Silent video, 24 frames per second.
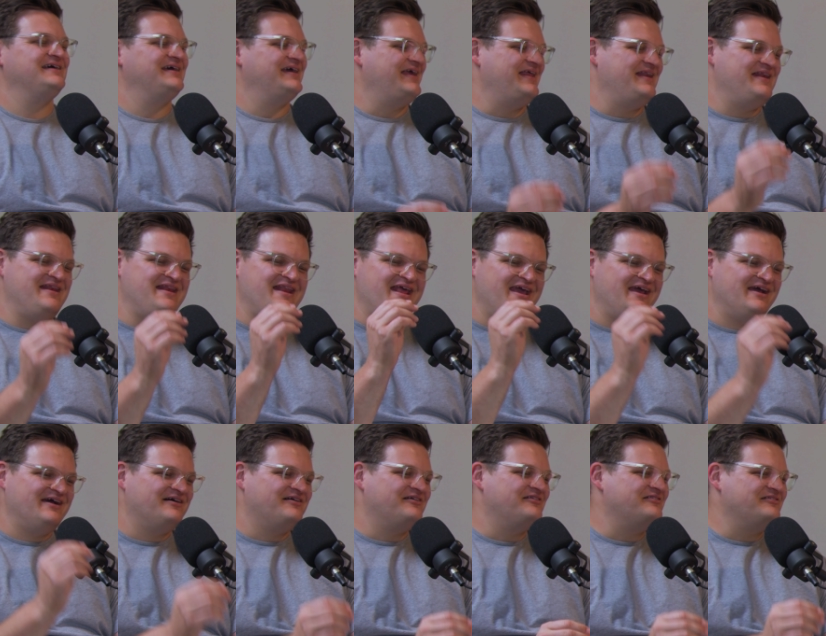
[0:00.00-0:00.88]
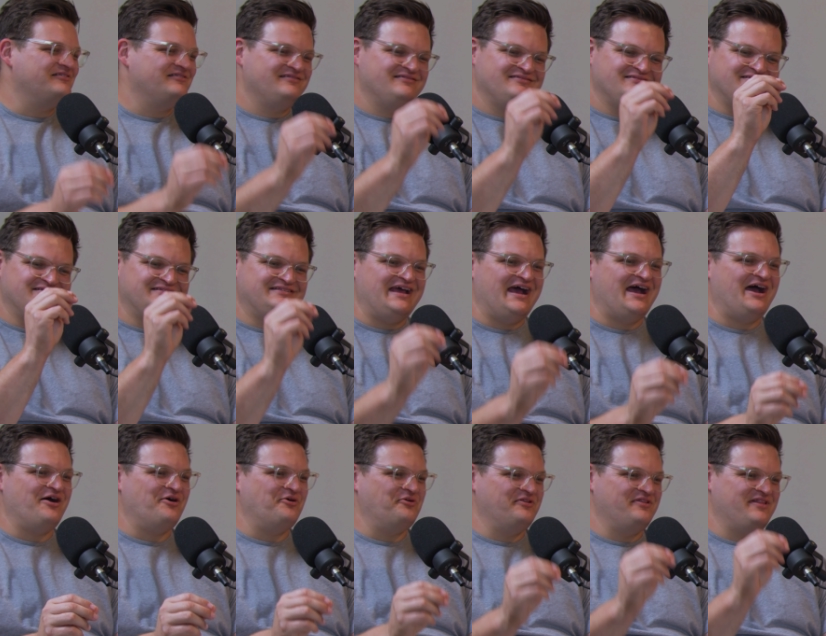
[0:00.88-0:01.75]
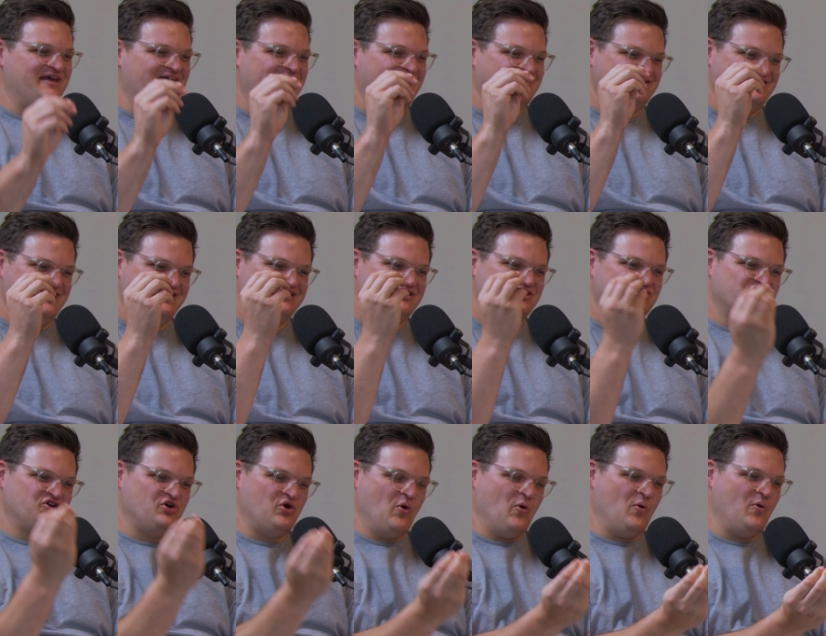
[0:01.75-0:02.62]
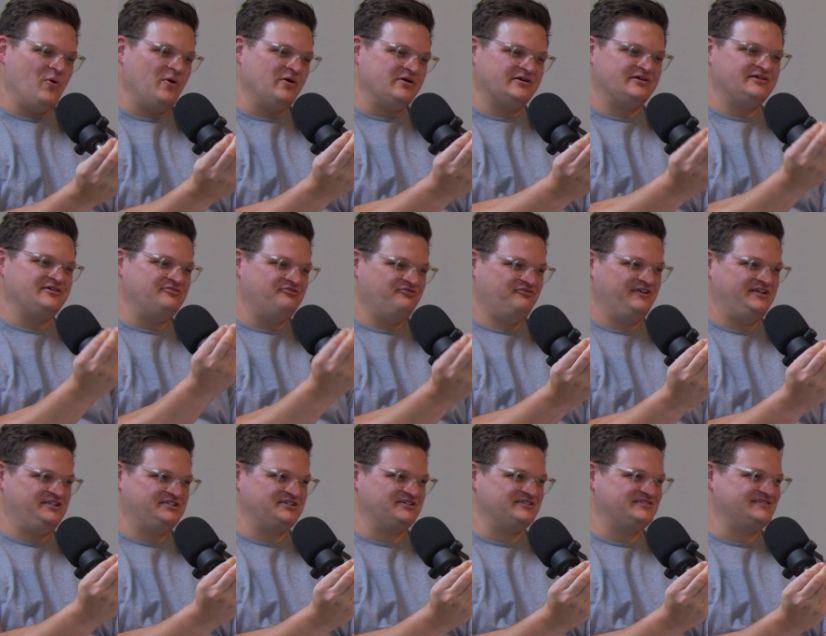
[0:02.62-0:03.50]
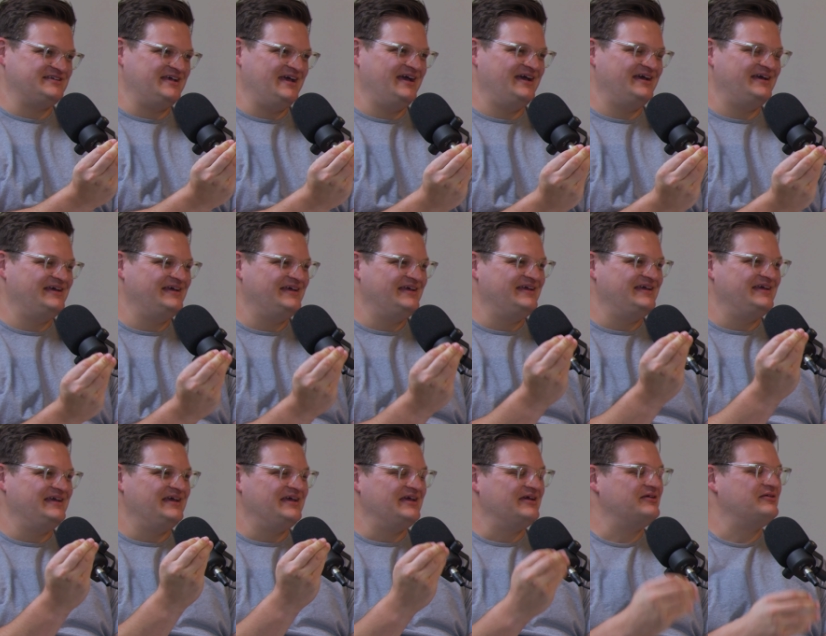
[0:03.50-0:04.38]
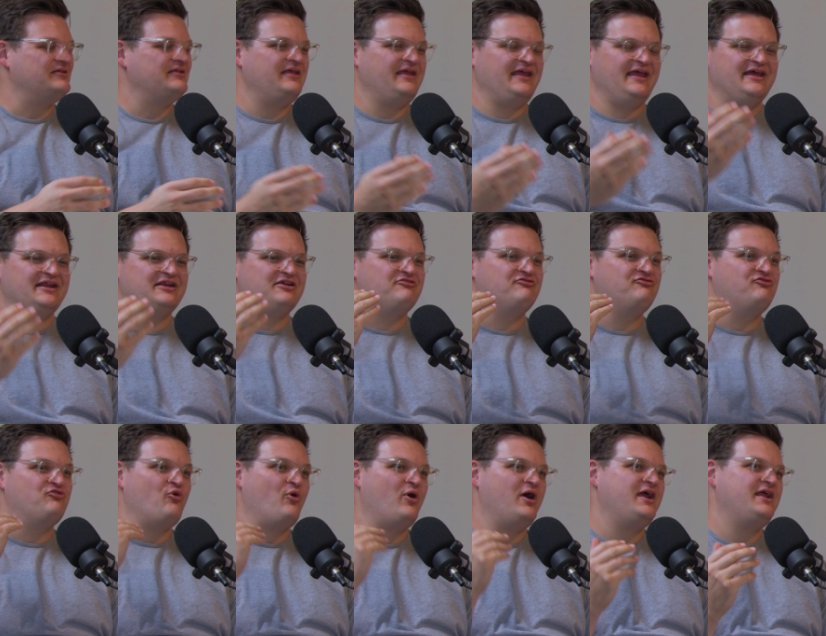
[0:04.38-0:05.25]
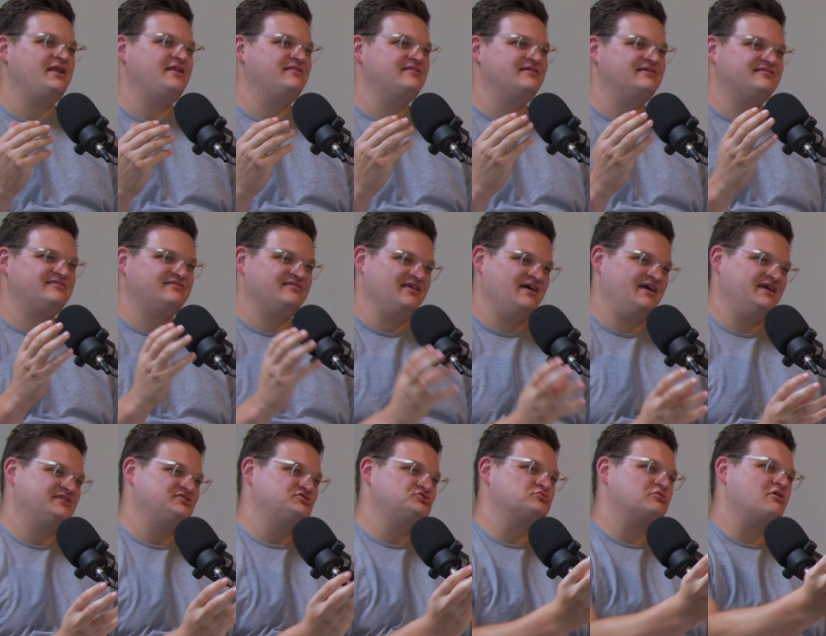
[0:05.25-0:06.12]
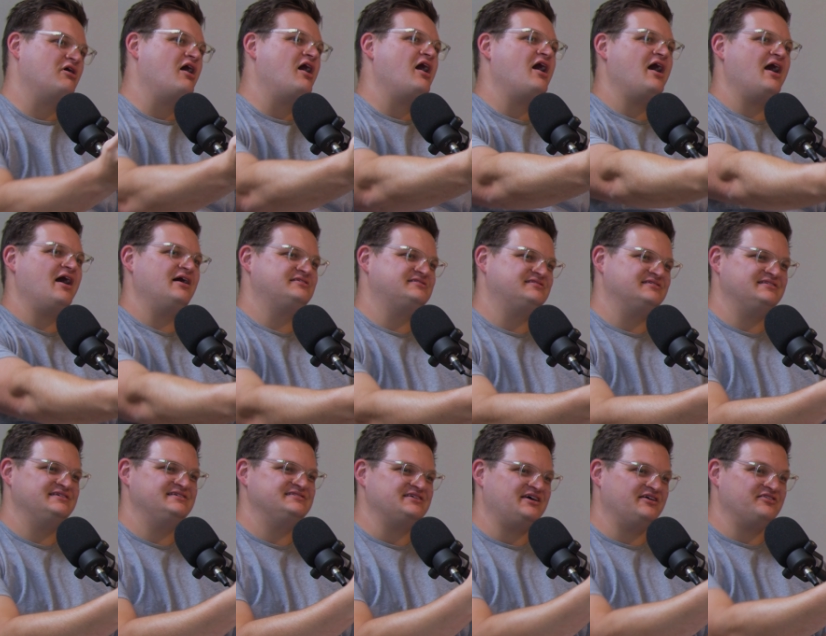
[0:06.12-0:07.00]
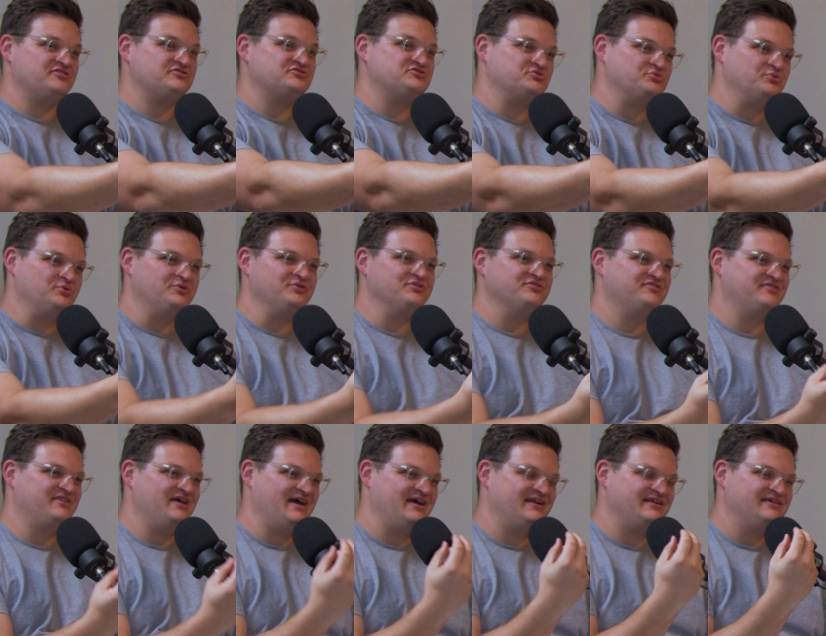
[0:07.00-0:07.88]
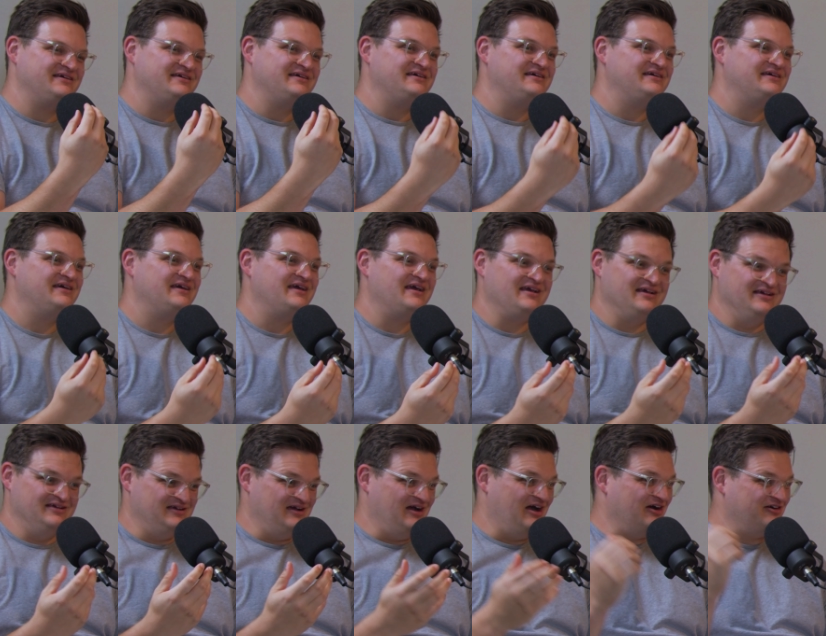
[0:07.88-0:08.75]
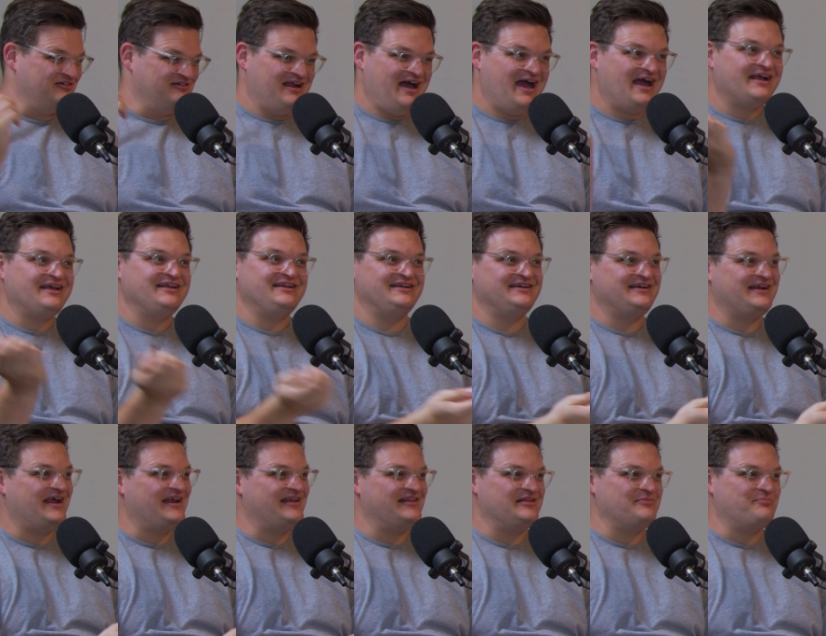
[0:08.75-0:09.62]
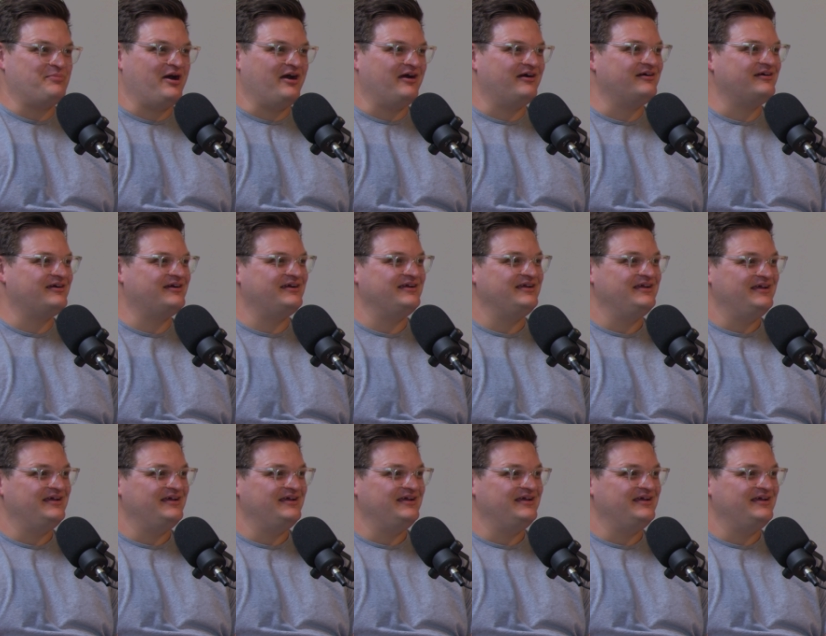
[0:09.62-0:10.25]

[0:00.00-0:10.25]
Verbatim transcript: nail down that like core feature set and avoid this like draw to these other tools that are yeah. knocking it out of the park